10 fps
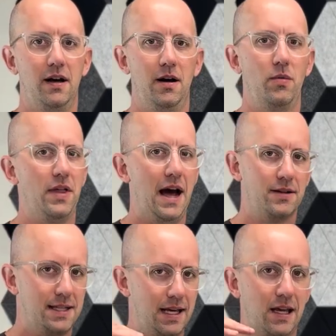without
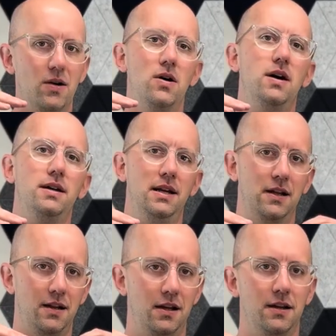taking on a
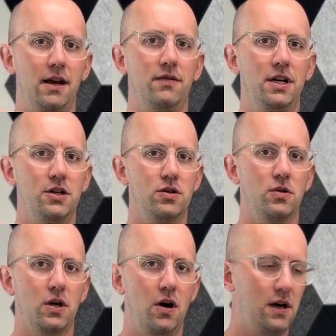lot of additional
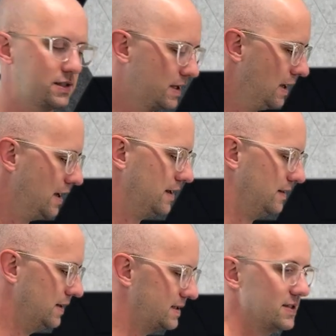cost.
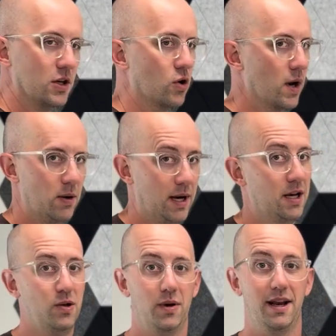This is a great way to
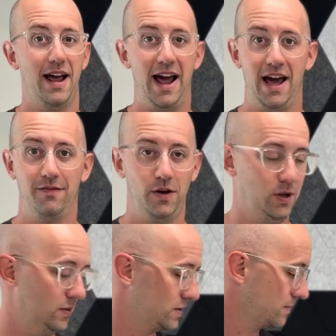do it, add
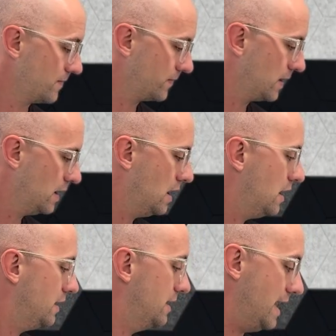photos.
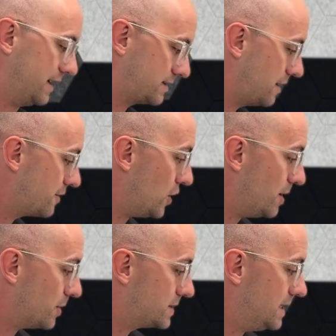Next,
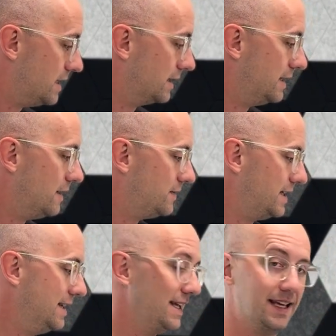30% lift
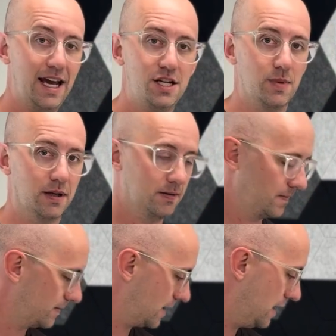in engagement.
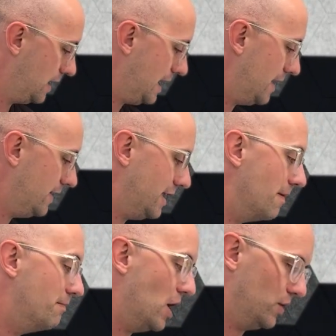And then a
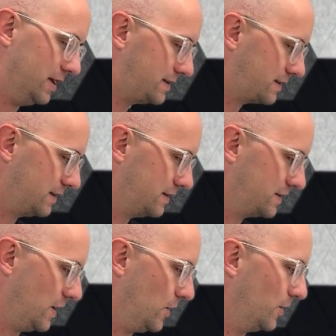bonus,
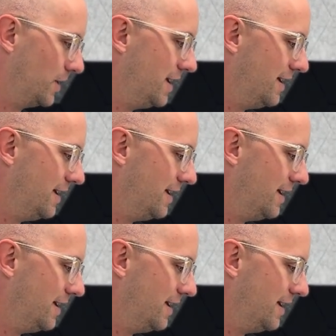so